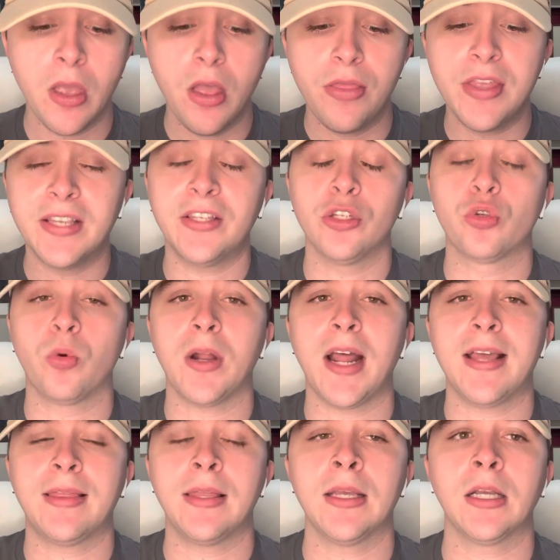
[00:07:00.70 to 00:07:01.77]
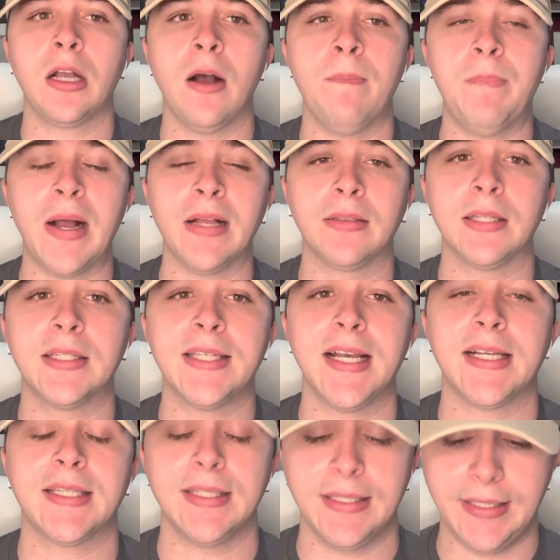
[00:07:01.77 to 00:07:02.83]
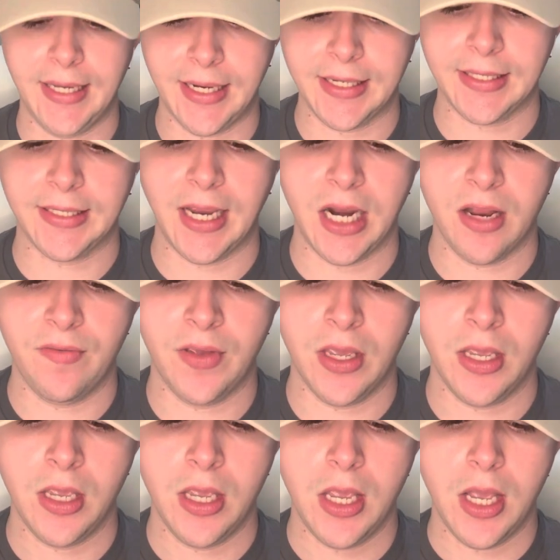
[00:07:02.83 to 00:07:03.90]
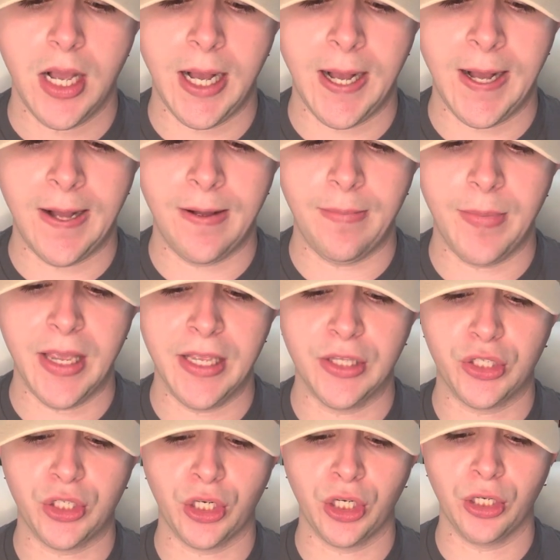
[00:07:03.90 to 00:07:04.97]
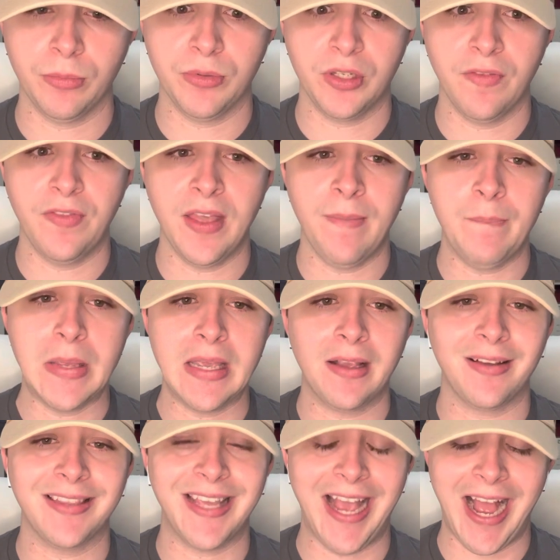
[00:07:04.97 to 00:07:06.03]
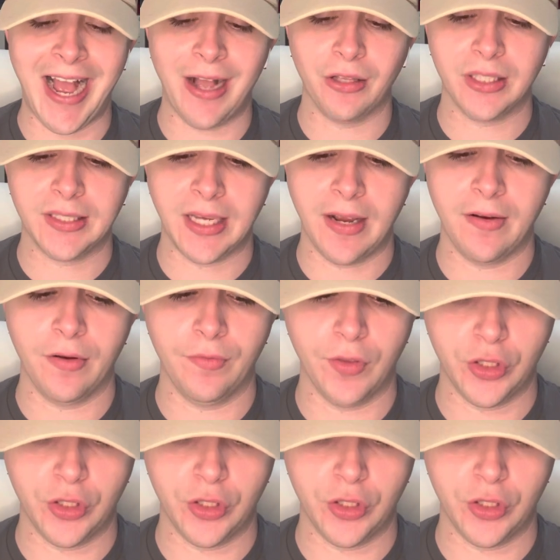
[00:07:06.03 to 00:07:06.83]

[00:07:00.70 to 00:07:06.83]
this is what I think about the Texas Tech side of it um, in terms of them being on the outside of the